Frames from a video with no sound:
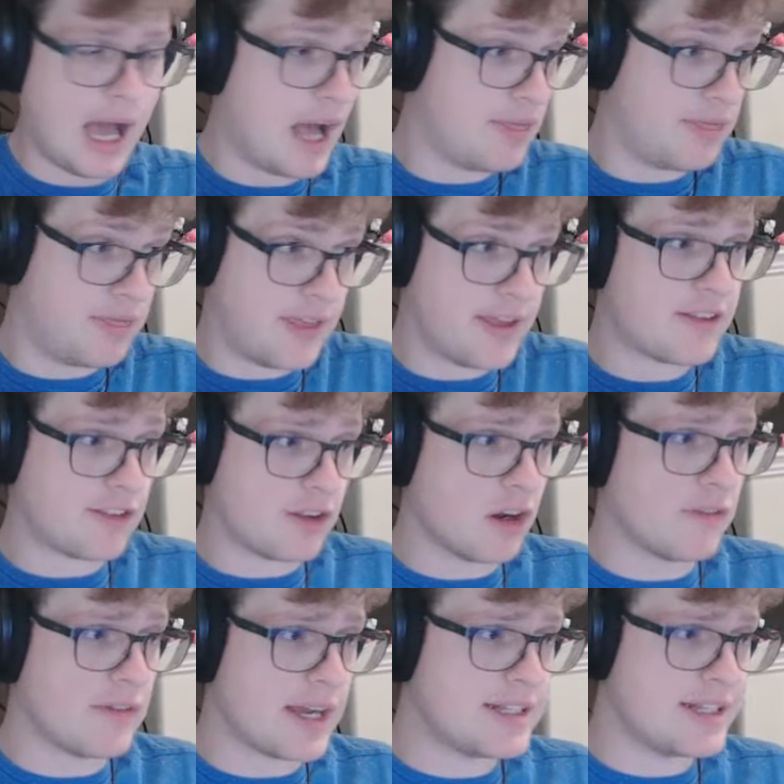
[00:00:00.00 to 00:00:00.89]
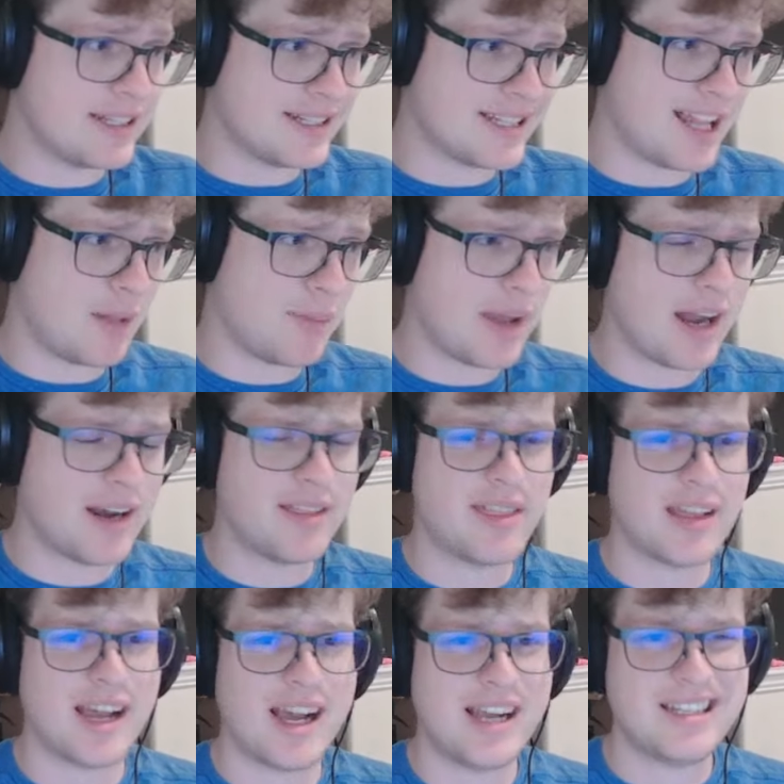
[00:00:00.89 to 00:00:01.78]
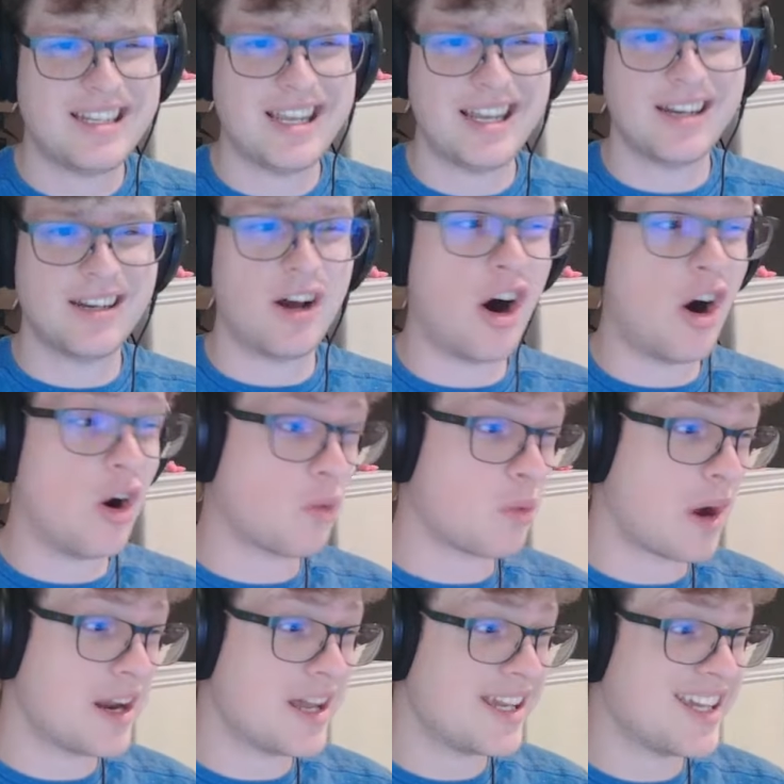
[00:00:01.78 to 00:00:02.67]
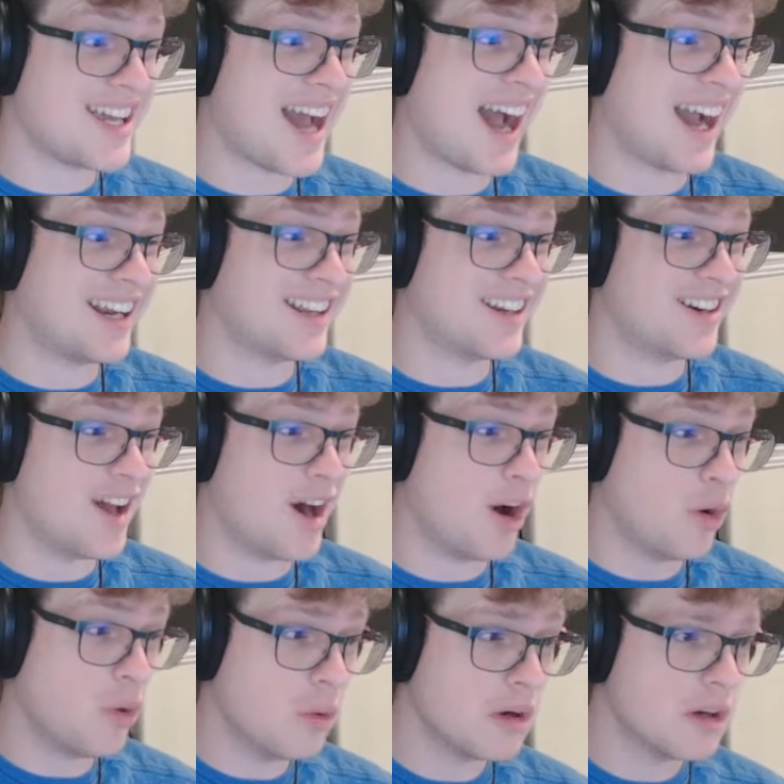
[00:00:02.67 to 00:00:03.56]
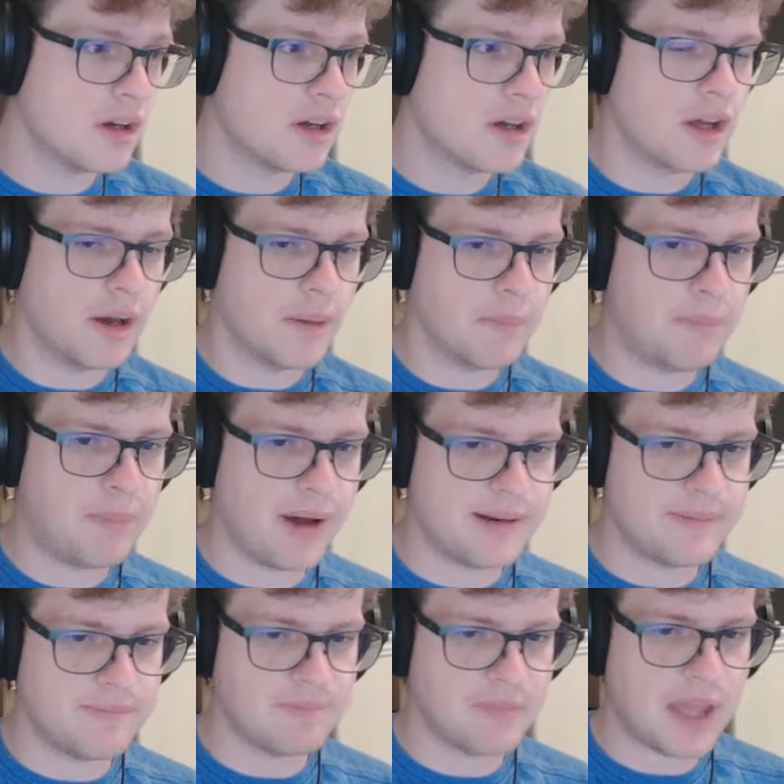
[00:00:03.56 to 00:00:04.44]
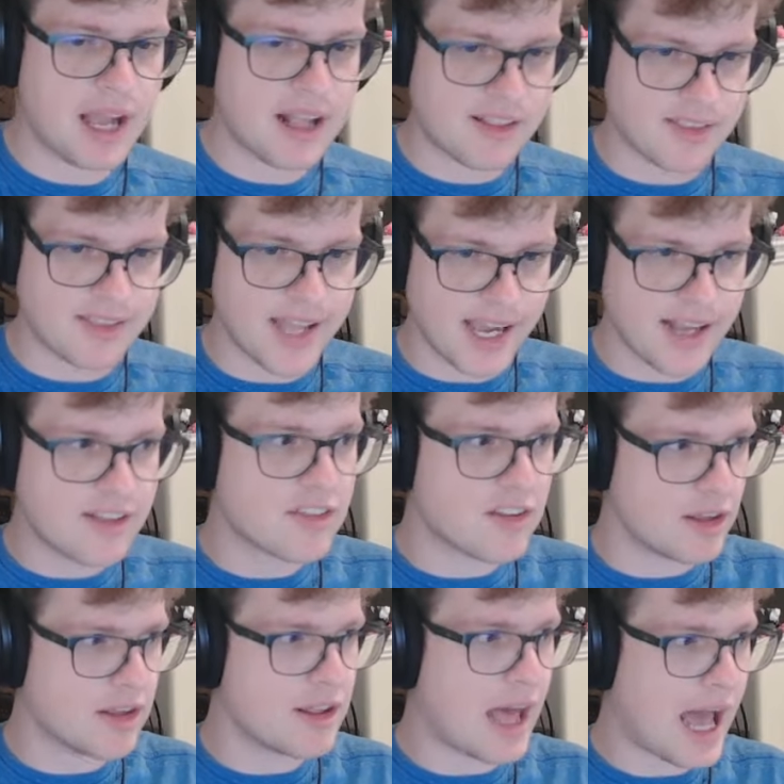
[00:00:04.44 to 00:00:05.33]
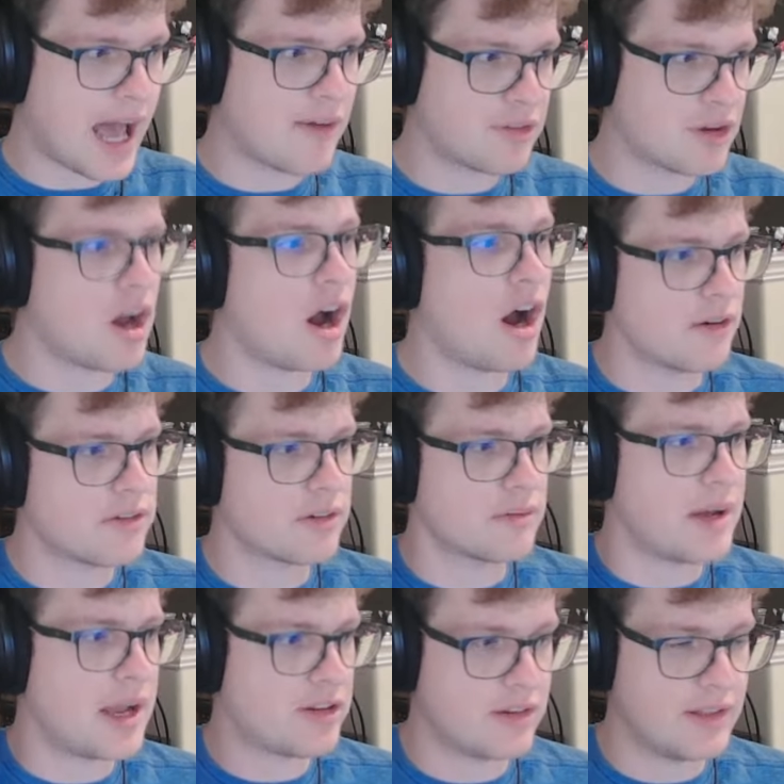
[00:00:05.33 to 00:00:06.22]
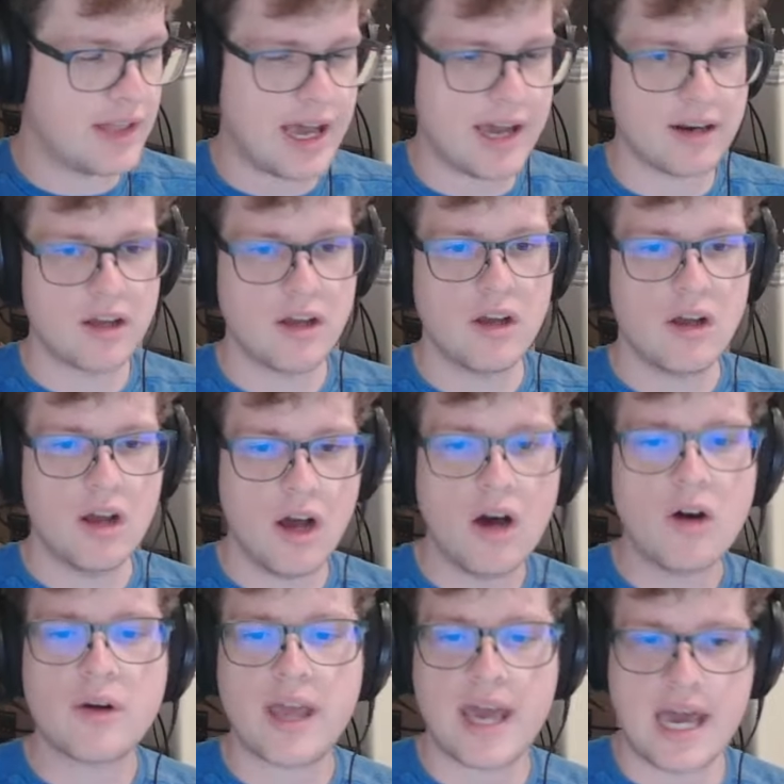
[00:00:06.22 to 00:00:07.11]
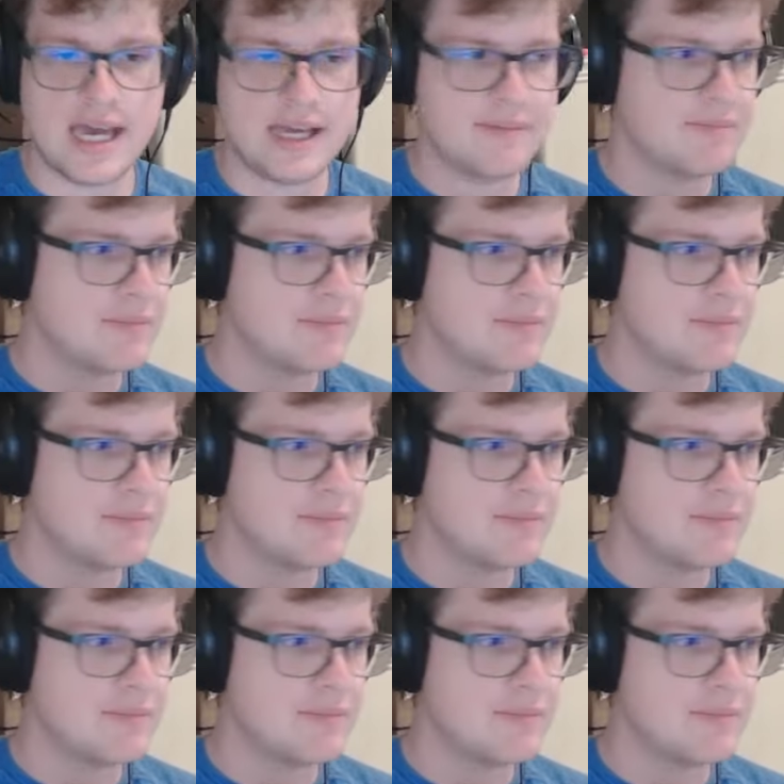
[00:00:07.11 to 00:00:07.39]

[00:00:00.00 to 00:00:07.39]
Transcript: This survey didn't tell me anything I didn't already kind of know, but it's nice to have confirmation that, okay,